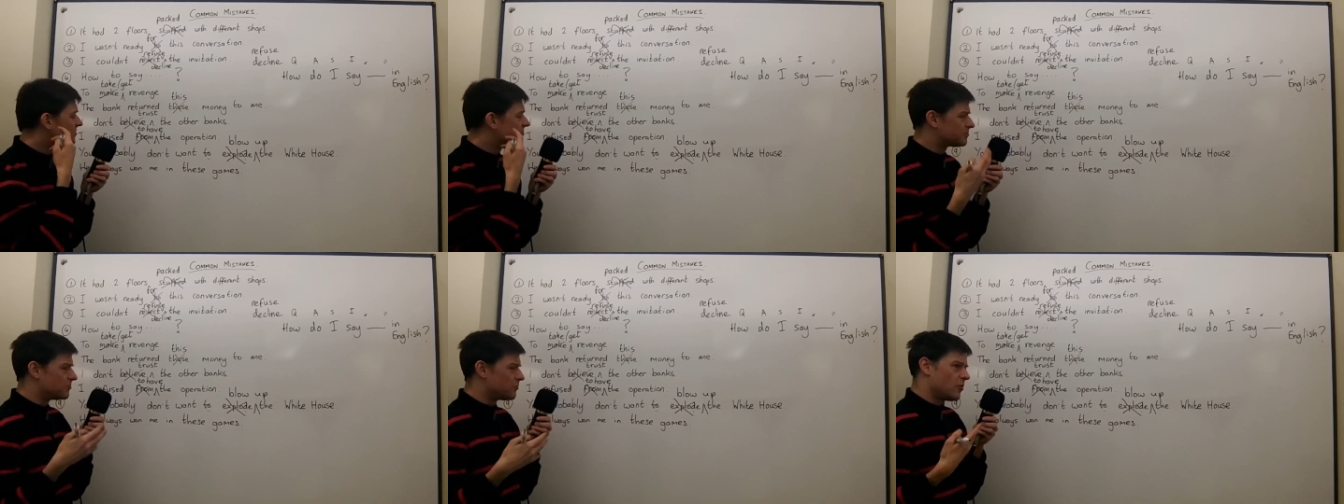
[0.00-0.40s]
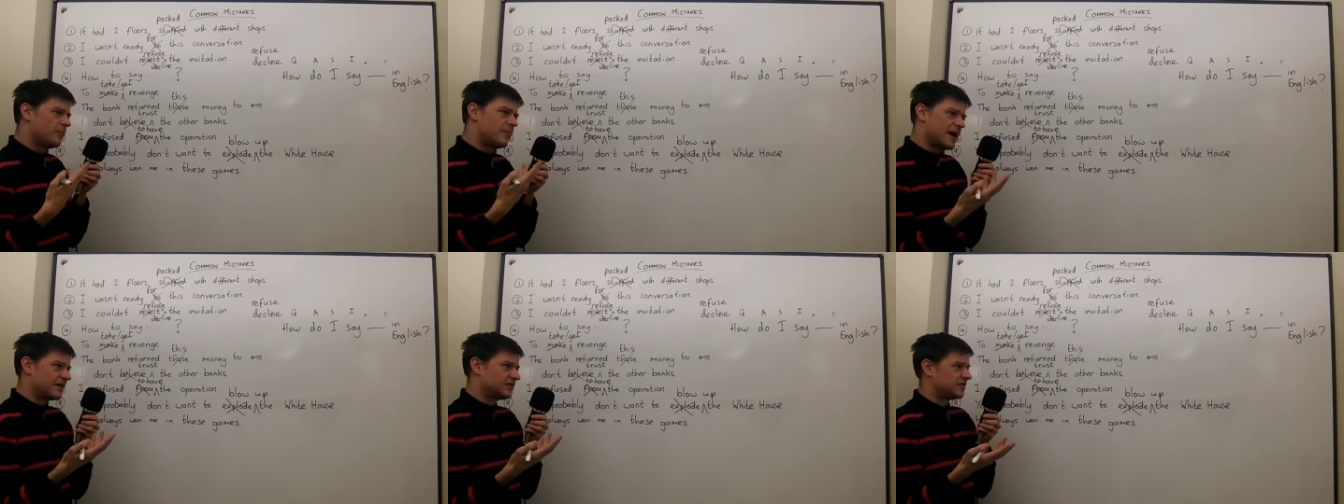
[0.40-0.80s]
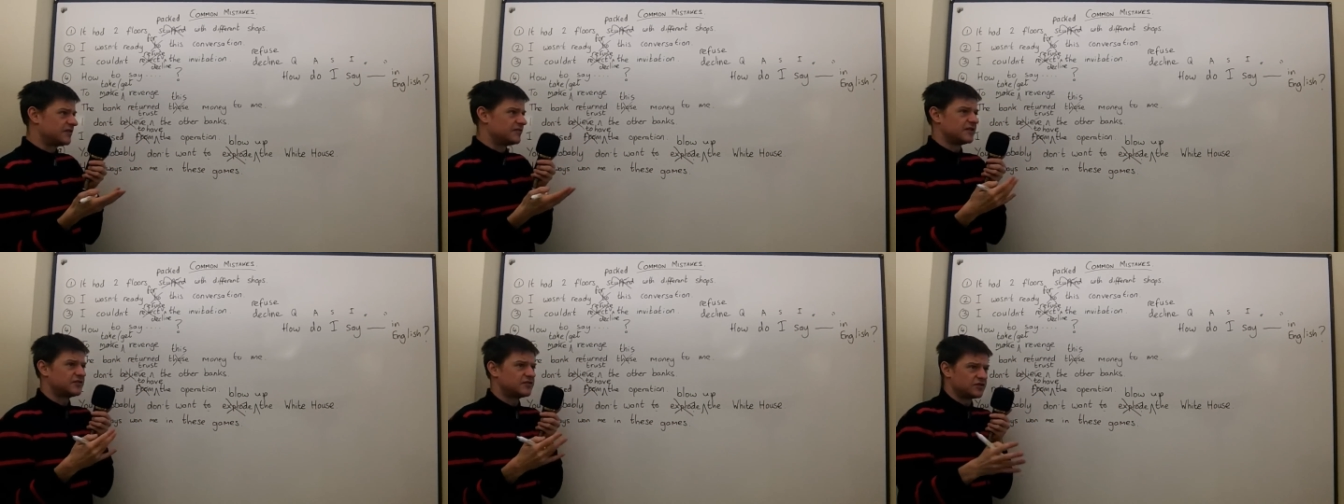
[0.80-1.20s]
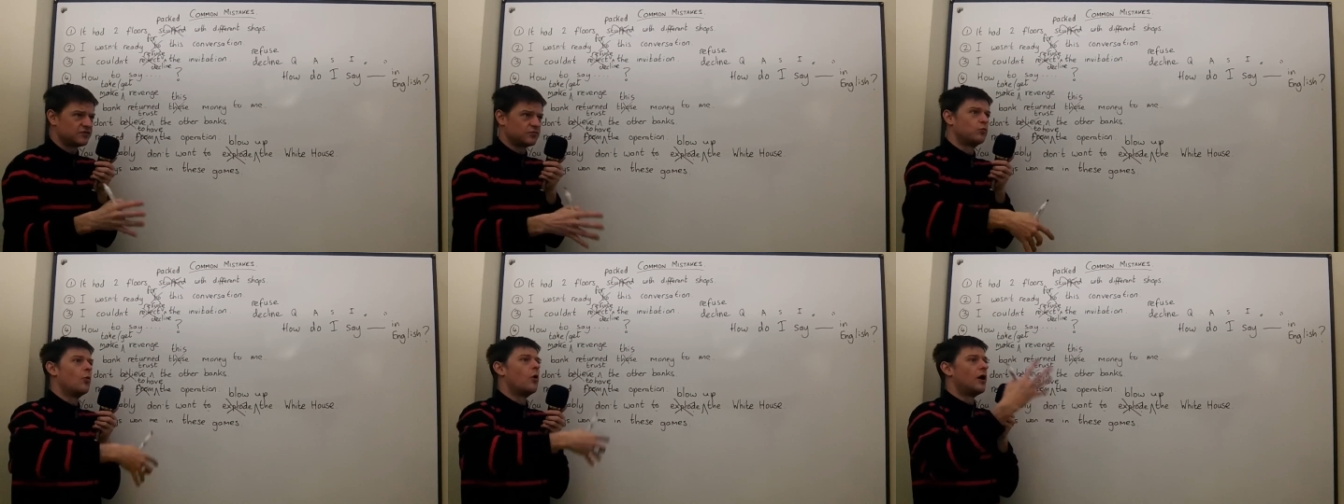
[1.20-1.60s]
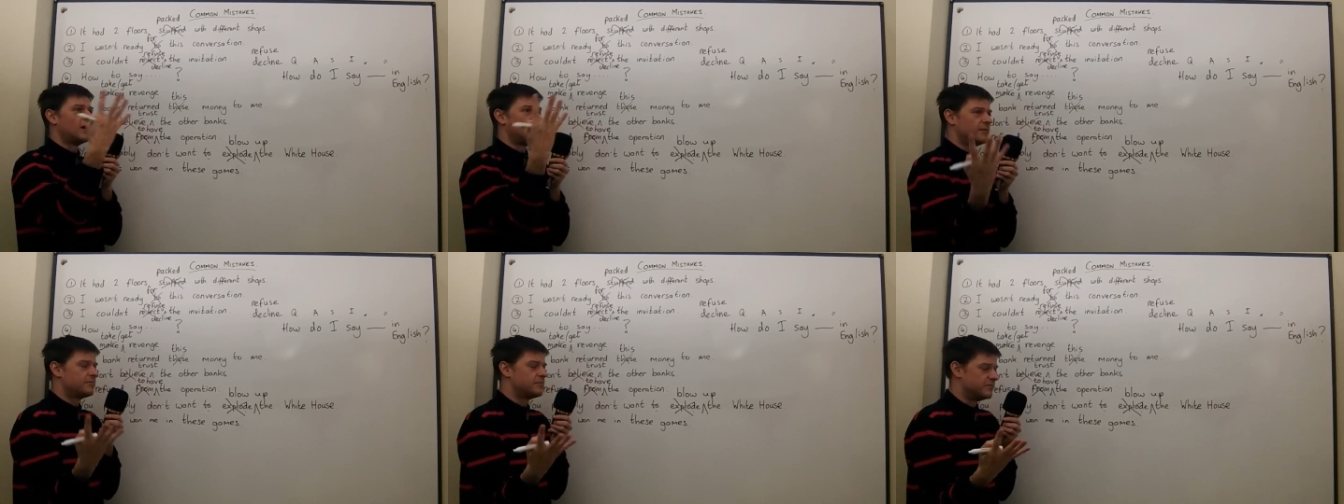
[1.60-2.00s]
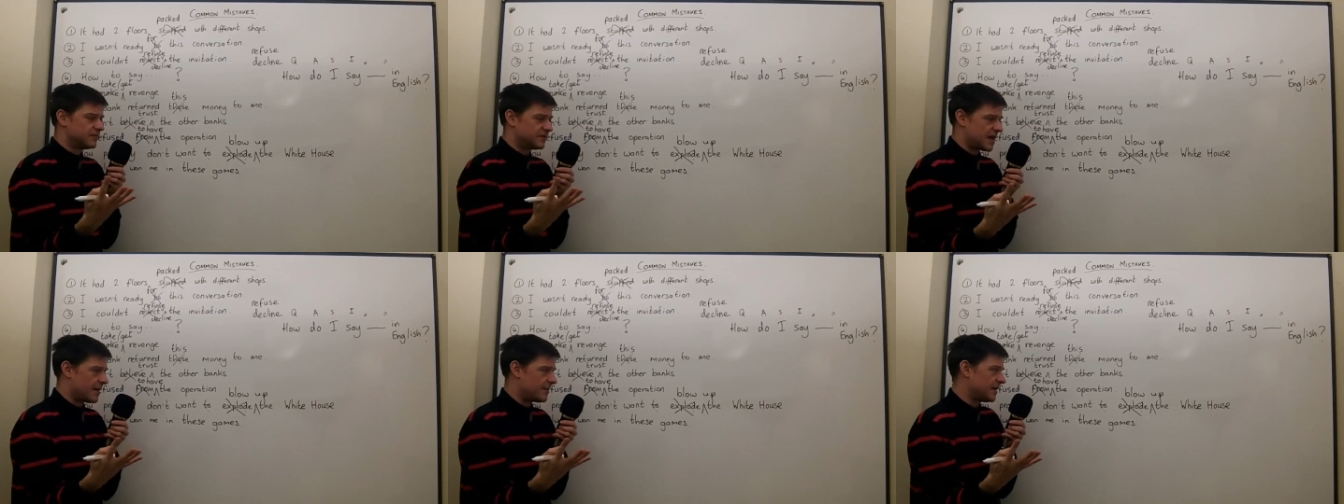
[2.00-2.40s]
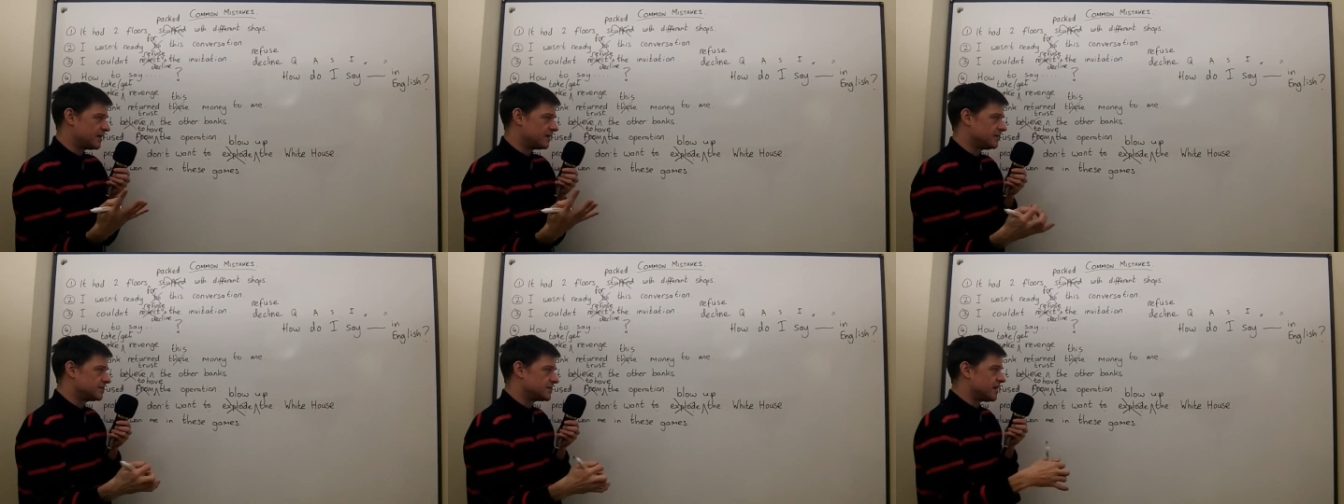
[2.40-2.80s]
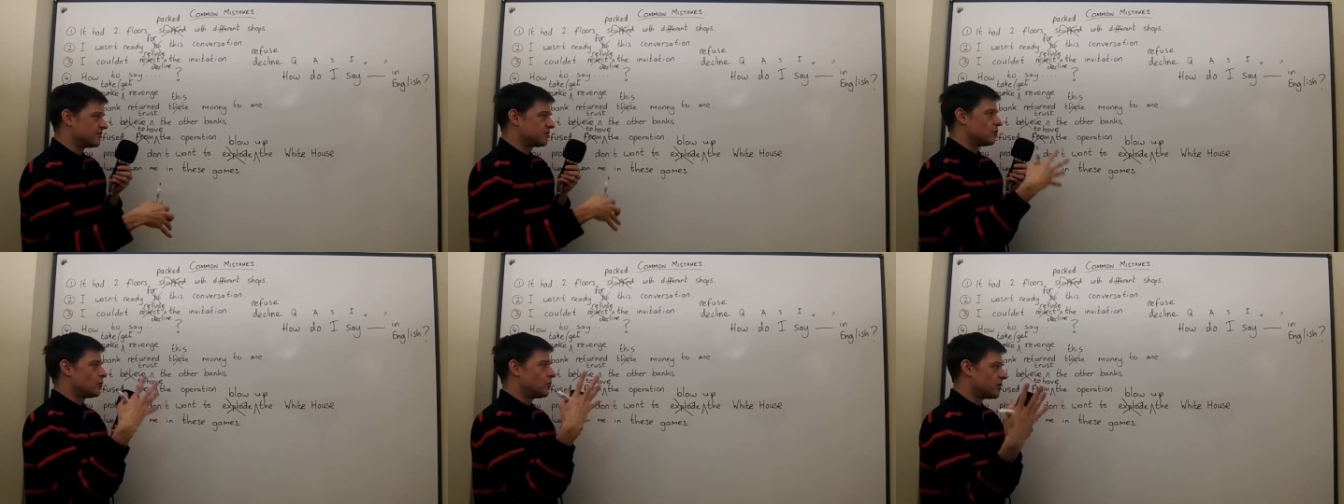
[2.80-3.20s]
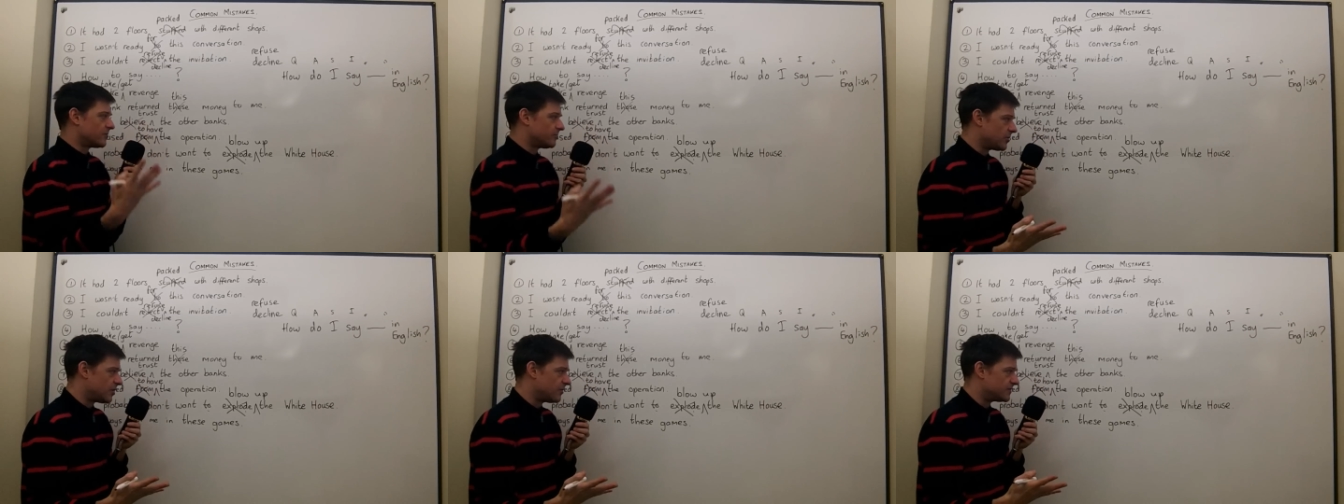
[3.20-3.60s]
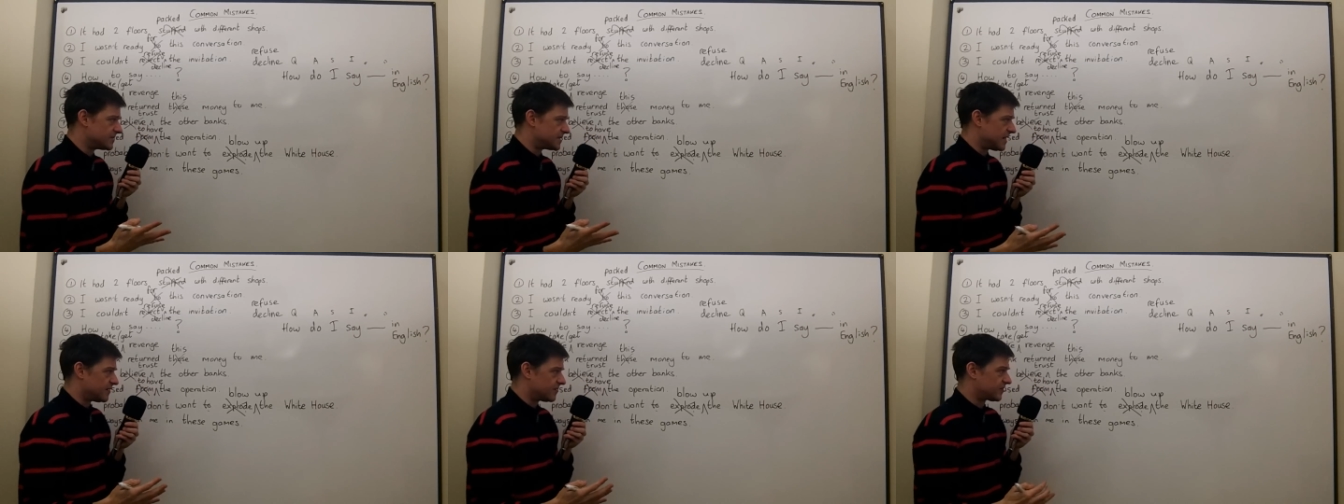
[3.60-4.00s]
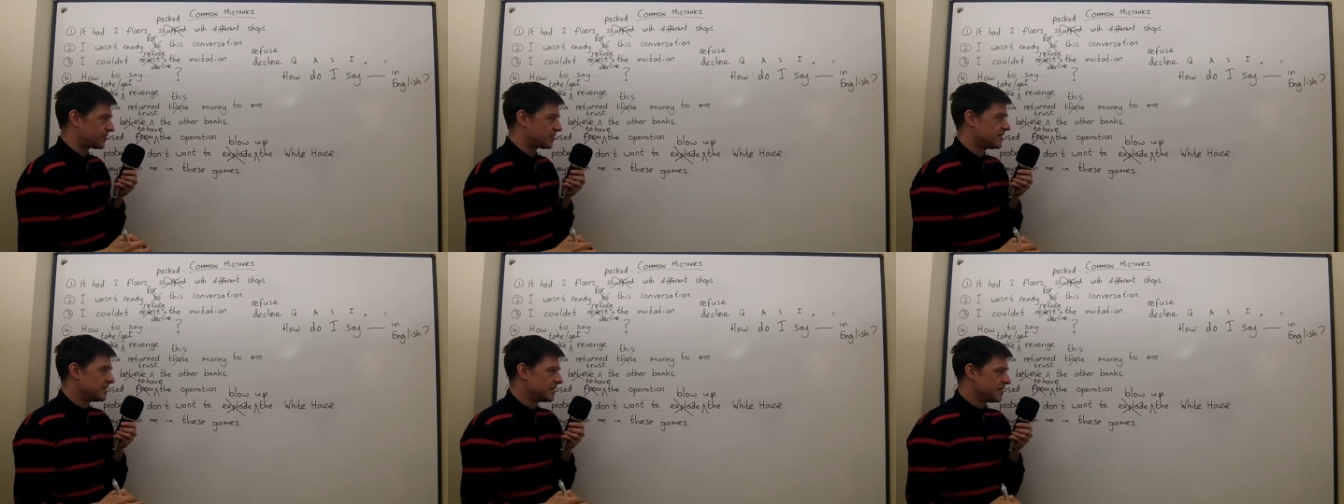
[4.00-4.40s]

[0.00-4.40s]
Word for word: is more passive it's just what a chemical does or what a bomb does